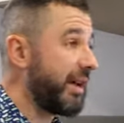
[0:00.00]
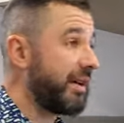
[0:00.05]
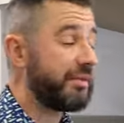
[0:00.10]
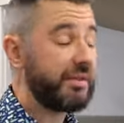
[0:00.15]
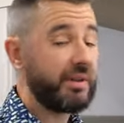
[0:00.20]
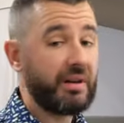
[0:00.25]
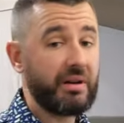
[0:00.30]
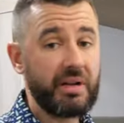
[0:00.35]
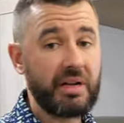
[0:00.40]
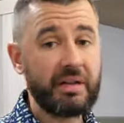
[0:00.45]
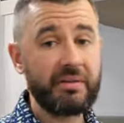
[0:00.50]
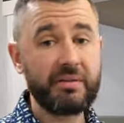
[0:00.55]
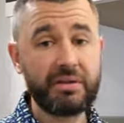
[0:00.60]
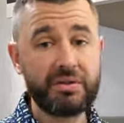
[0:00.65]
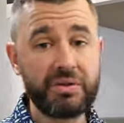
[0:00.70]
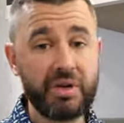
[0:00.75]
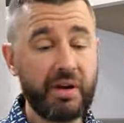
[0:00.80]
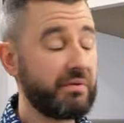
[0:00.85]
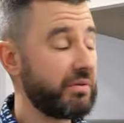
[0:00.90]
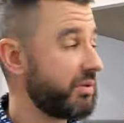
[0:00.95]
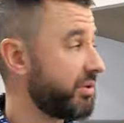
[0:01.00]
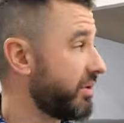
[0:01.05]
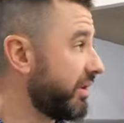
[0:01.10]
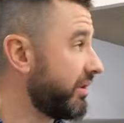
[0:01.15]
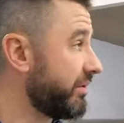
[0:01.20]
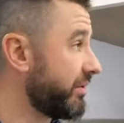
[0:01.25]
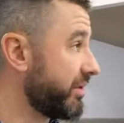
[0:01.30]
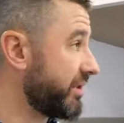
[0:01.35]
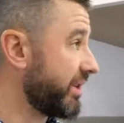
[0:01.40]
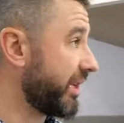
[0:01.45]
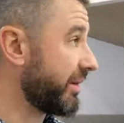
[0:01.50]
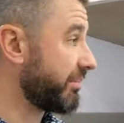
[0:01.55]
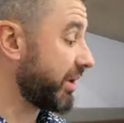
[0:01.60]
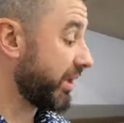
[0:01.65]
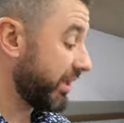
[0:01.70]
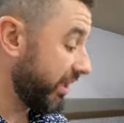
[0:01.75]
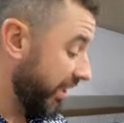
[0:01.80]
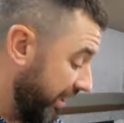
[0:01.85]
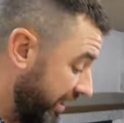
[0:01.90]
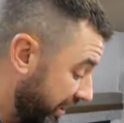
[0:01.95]
out there in the travel trailer
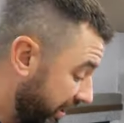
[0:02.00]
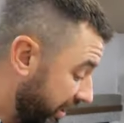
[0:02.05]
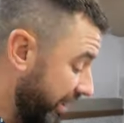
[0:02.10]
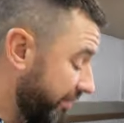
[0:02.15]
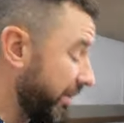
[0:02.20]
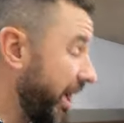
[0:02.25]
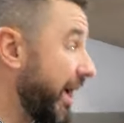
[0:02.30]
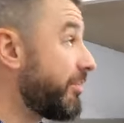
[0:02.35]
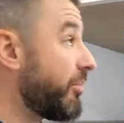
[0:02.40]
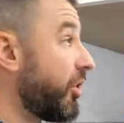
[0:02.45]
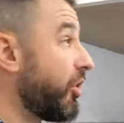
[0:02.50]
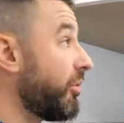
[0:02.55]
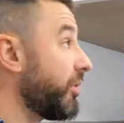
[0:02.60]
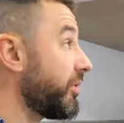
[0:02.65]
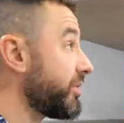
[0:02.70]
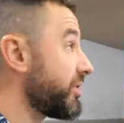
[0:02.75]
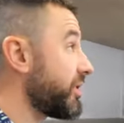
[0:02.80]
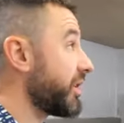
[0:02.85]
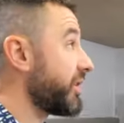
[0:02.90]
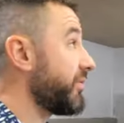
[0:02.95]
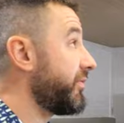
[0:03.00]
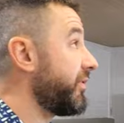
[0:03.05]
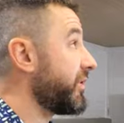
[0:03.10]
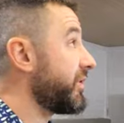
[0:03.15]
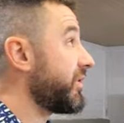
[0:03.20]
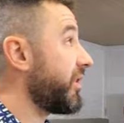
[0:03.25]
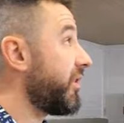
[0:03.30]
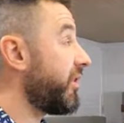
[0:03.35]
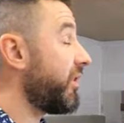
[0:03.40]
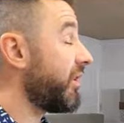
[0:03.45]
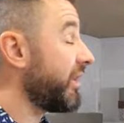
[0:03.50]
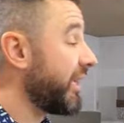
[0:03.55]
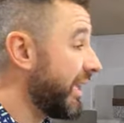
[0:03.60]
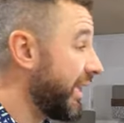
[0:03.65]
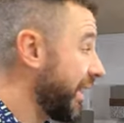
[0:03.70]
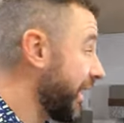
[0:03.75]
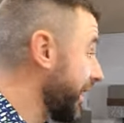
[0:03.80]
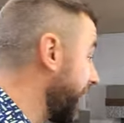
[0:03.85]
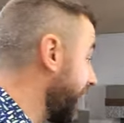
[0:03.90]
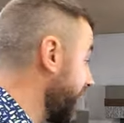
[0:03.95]
segment. I'm almost 6 foot tall,
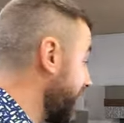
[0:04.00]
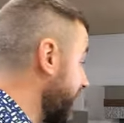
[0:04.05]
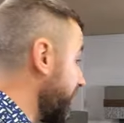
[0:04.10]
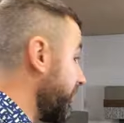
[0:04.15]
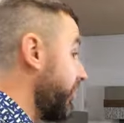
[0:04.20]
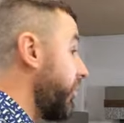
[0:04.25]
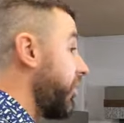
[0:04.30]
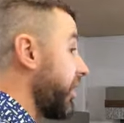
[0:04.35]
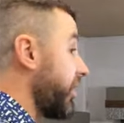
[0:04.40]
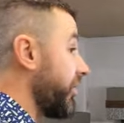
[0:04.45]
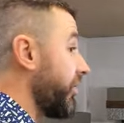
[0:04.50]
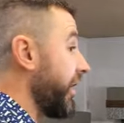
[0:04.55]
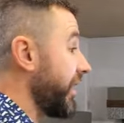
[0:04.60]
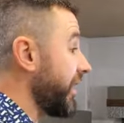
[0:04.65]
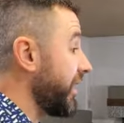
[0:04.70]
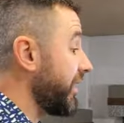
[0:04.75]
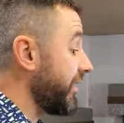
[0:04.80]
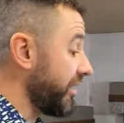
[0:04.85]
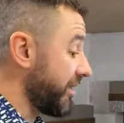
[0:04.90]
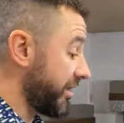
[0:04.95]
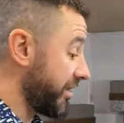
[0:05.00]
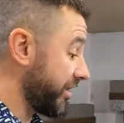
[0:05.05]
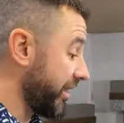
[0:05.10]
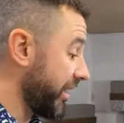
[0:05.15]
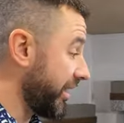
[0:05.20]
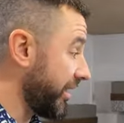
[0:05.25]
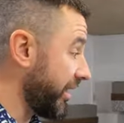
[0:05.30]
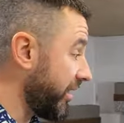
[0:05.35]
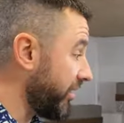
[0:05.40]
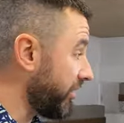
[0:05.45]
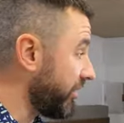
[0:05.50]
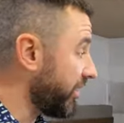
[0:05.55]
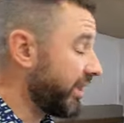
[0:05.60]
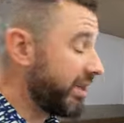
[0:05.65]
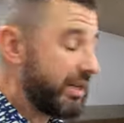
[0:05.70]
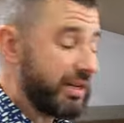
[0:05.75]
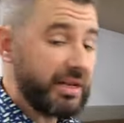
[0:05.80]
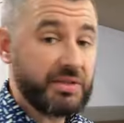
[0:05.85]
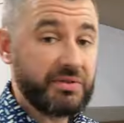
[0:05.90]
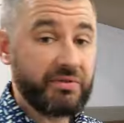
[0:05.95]
and I can walk right into this slide out.
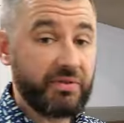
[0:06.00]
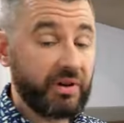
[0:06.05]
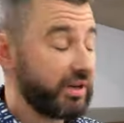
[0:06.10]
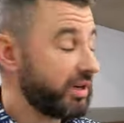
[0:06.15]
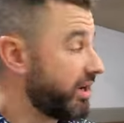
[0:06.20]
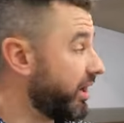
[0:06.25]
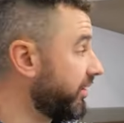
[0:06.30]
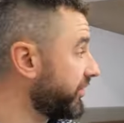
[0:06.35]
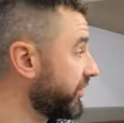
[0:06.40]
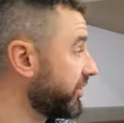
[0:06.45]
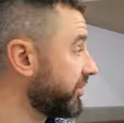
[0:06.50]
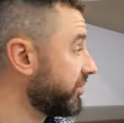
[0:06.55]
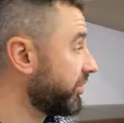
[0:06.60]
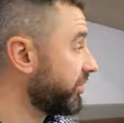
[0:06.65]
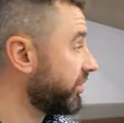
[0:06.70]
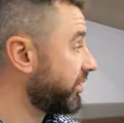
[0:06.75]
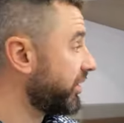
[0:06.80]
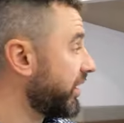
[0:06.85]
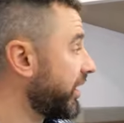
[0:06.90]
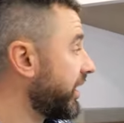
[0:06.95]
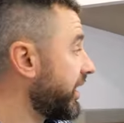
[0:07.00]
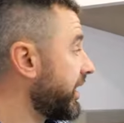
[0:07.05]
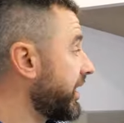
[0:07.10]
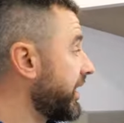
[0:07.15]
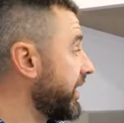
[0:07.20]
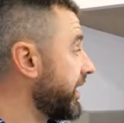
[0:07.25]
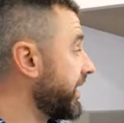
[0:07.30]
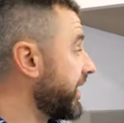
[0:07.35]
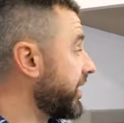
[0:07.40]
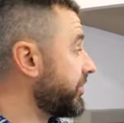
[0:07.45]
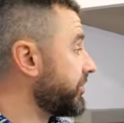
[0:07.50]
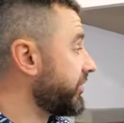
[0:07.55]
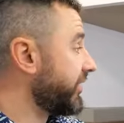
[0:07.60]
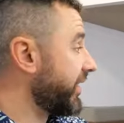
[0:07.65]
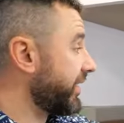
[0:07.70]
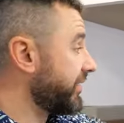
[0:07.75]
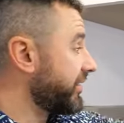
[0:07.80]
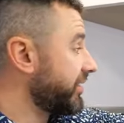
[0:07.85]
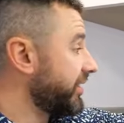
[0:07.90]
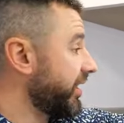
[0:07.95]
It's very comfortable. You've
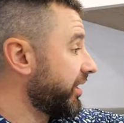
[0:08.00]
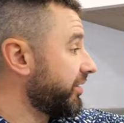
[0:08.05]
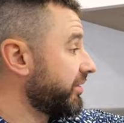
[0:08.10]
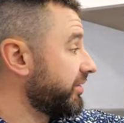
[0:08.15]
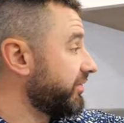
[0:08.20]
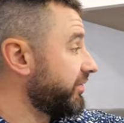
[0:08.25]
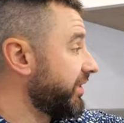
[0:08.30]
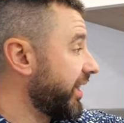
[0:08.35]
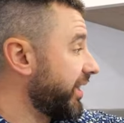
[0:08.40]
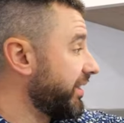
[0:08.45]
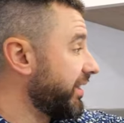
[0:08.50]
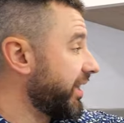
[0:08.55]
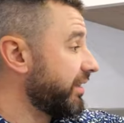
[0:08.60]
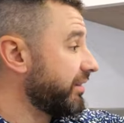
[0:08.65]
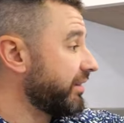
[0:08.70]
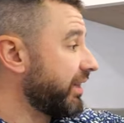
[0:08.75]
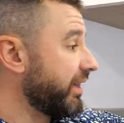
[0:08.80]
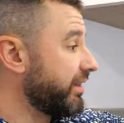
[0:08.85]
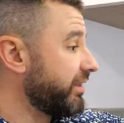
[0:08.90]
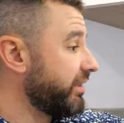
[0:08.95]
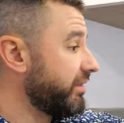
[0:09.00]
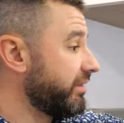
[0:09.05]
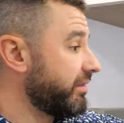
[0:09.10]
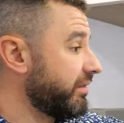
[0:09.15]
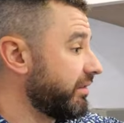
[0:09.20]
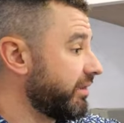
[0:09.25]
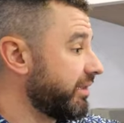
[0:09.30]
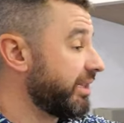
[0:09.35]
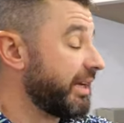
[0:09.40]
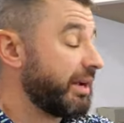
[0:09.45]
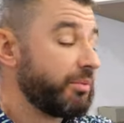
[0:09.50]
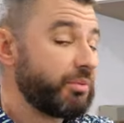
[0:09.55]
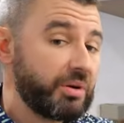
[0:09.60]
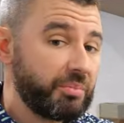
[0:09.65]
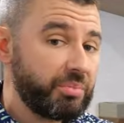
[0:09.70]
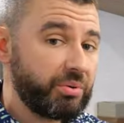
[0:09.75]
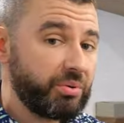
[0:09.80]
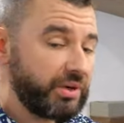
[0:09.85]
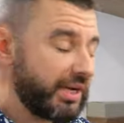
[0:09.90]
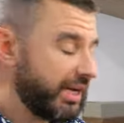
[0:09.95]
got the decorative dinette light here. And I
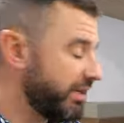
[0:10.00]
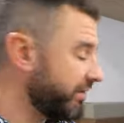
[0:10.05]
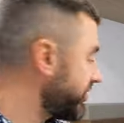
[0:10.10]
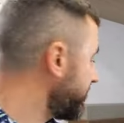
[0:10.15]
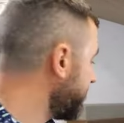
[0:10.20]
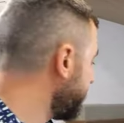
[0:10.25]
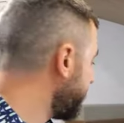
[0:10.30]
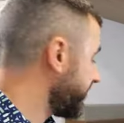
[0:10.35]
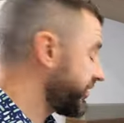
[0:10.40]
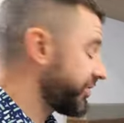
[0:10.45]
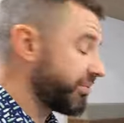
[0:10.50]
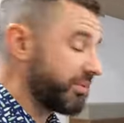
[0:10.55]
want to point out too, for